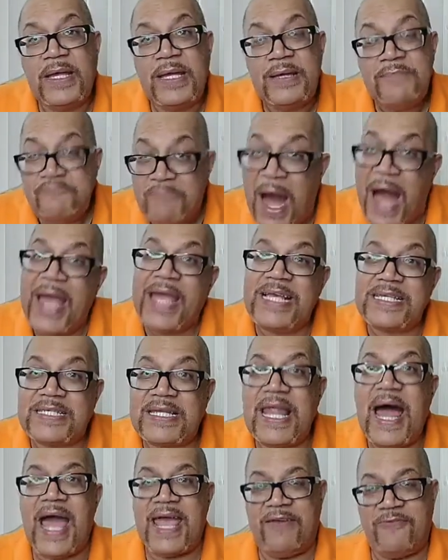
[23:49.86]
by his
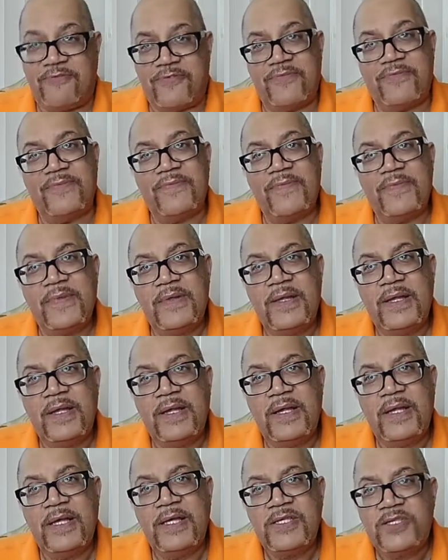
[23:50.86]
life.
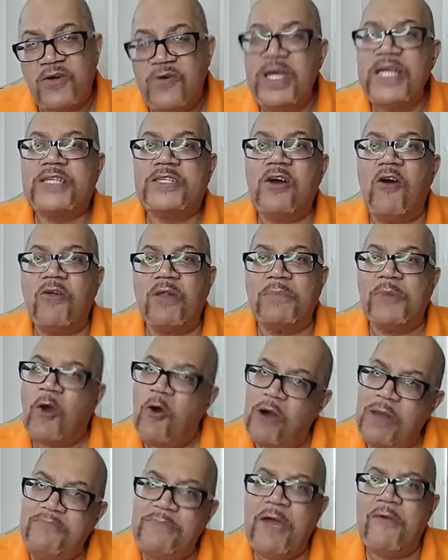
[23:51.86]
So he told him,
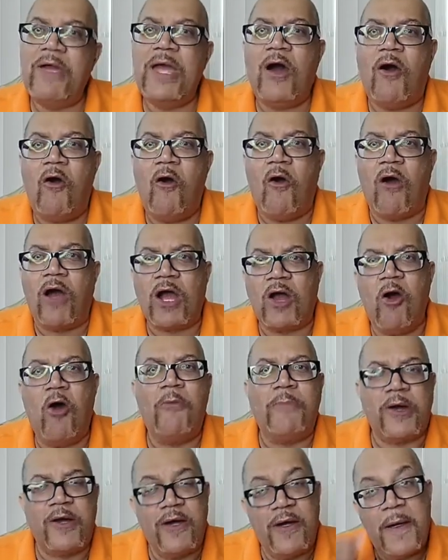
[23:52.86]
go and marry a whore,
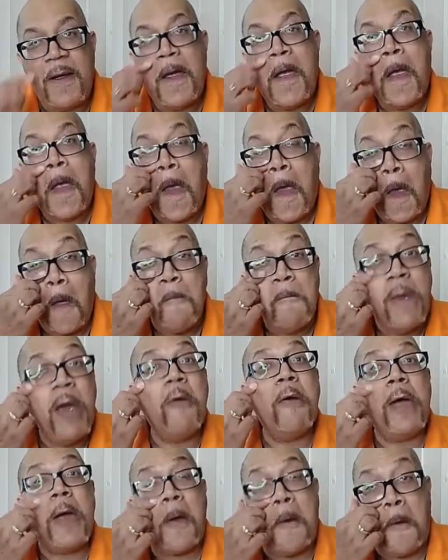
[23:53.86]
Gomer.
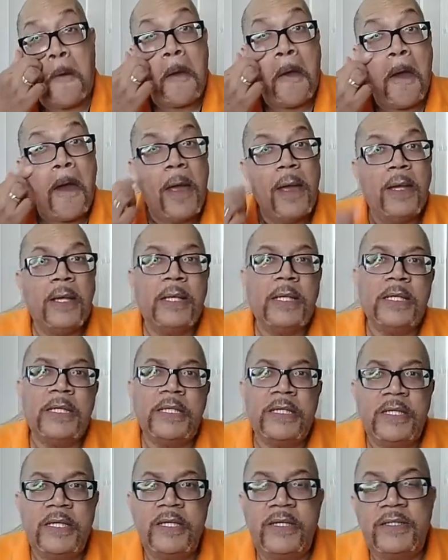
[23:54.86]
Marry her,
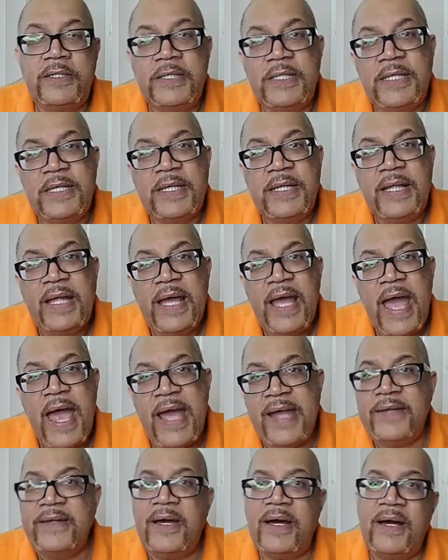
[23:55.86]
you know.
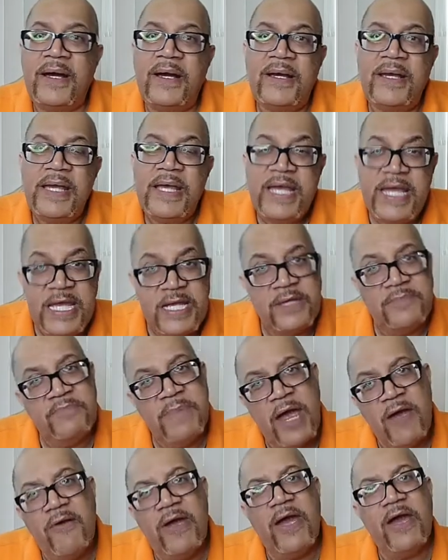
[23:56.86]
And he'd
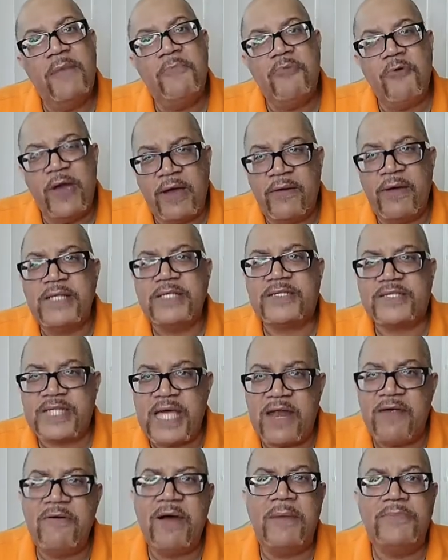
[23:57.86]
marry her, bring her in,
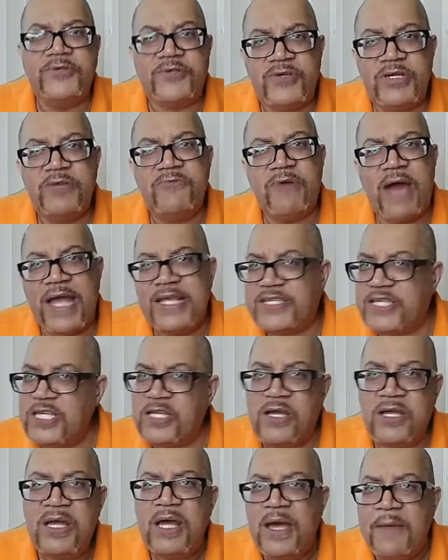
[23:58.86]
set her up, treat her right.
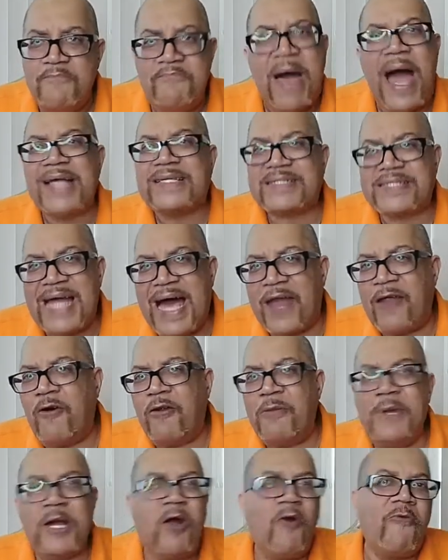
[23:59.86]
She'd backslide on
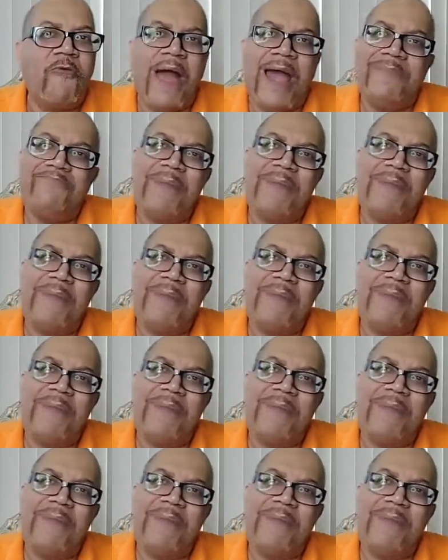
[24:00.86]
him and go right